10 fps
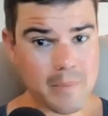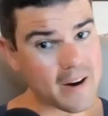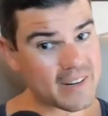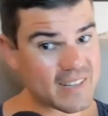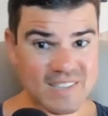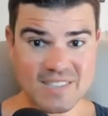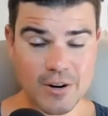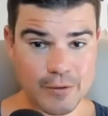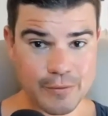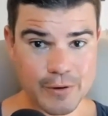Mary does
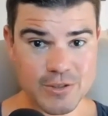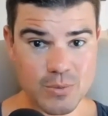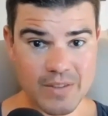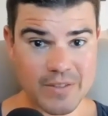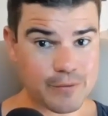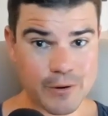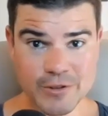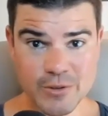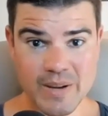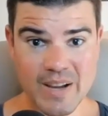her first one the
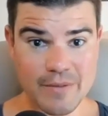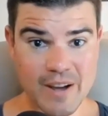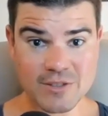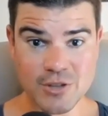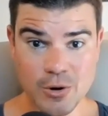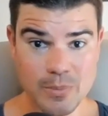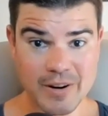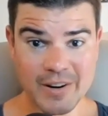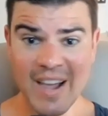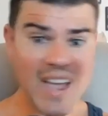first week of
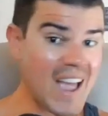October.